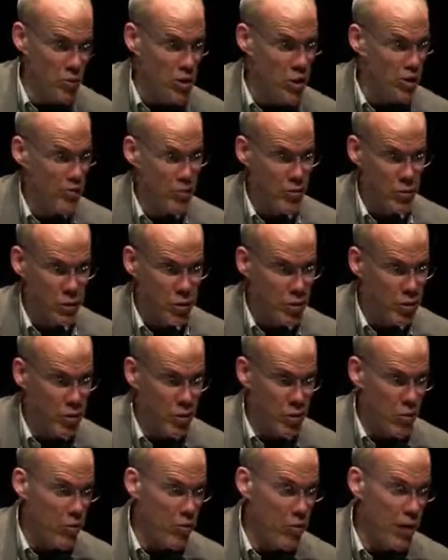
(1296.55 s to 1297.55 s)
We have
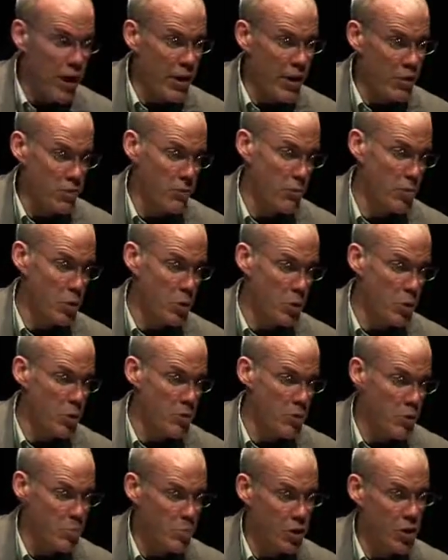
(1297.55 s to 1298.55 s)
a file of
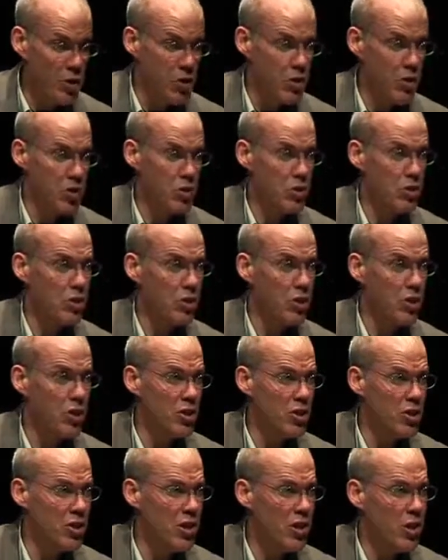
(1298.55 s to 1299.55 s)
300 pictures that are
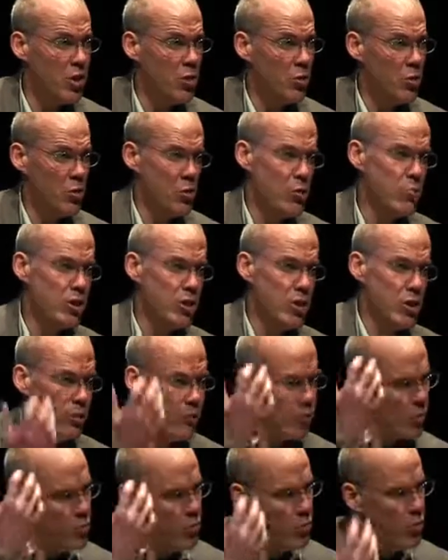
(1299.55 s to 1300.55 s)
just women
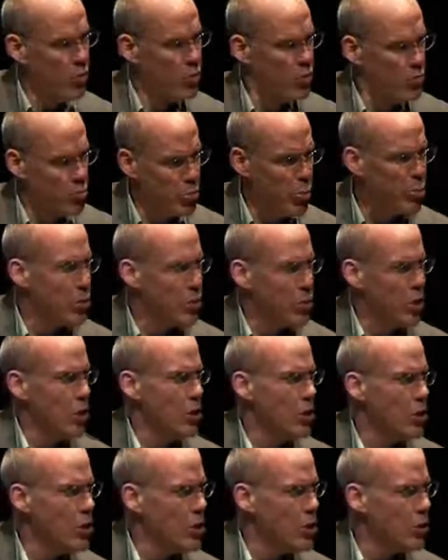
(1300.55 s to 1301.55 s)
in full burqa
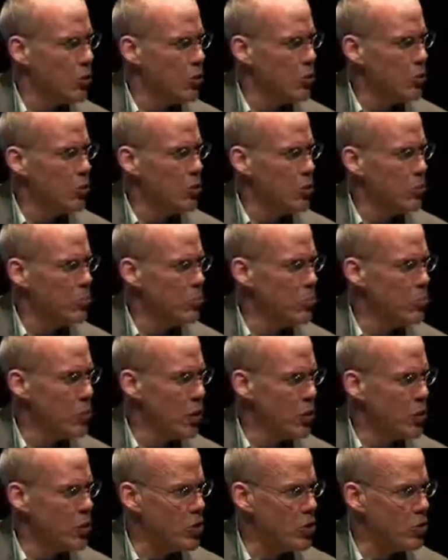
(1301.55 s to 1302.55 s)
holding
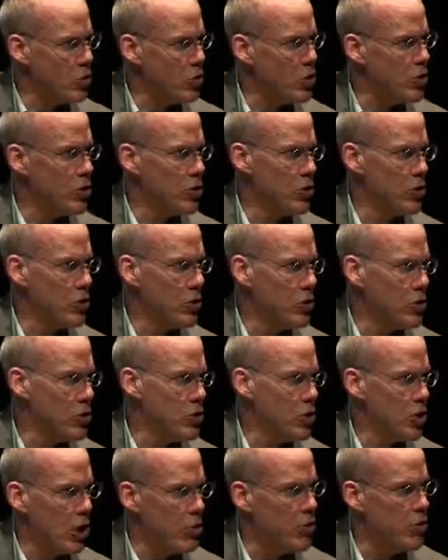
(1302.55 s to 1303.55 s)
demonstrations
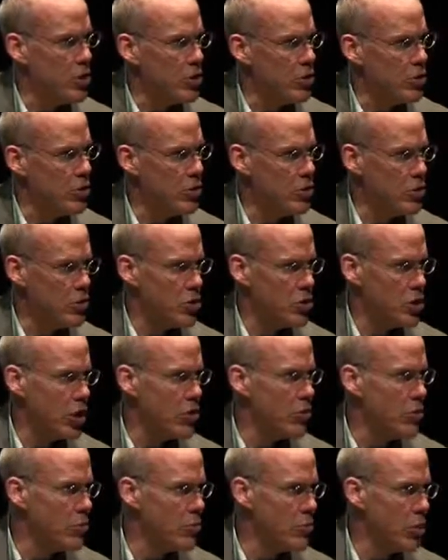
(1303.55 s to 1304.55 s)
in Yemen or
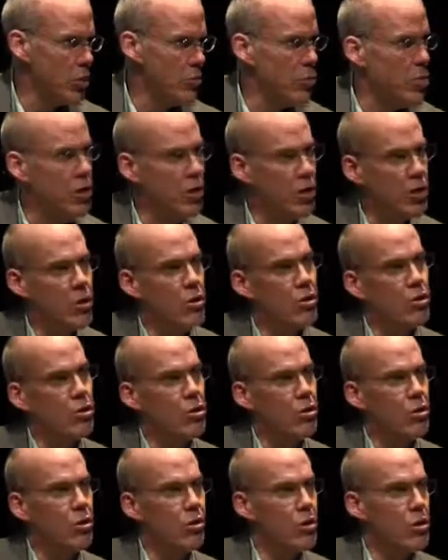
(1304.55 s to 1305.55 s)
Saudi Arabia
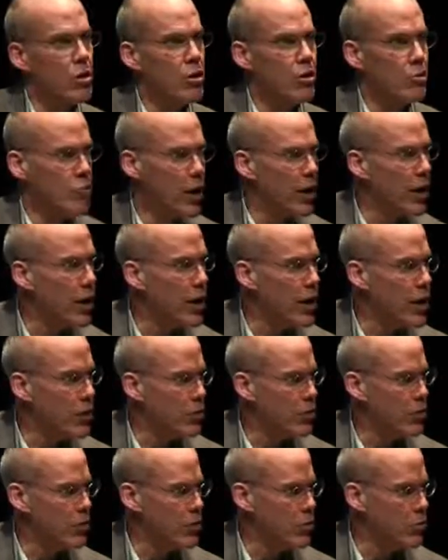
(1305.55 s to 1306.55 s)
or
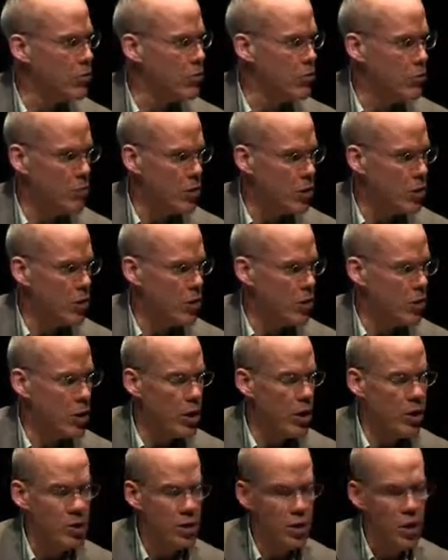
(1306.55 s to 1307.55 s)
Iran or wherever
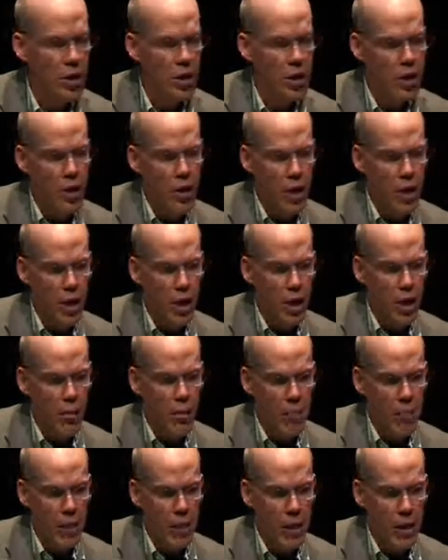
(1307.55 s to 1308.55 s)
else.
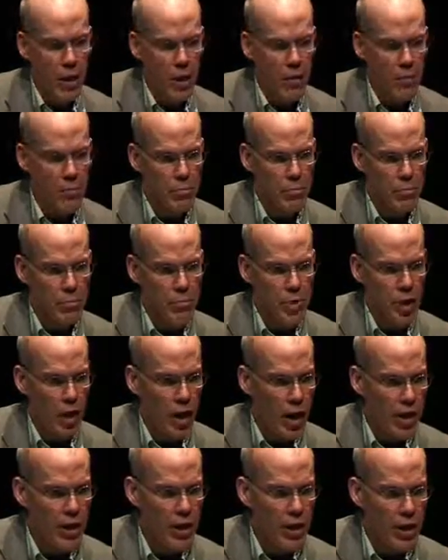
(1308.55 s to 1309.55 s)
On and
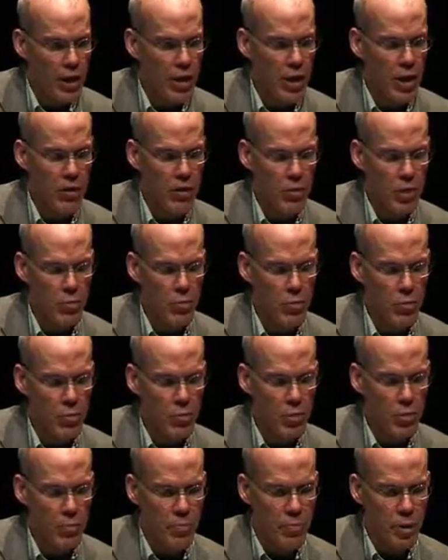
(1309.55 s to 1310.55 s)
on and on around the
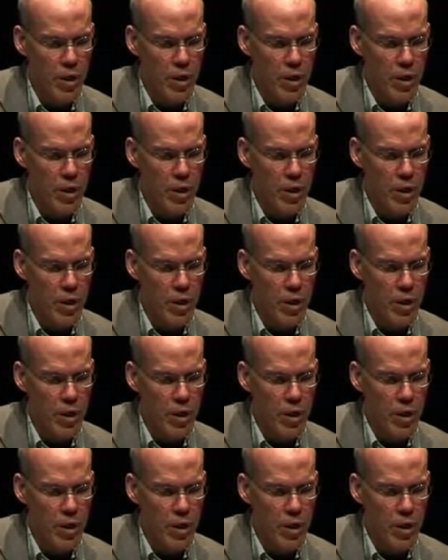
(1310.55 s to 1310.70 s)
world.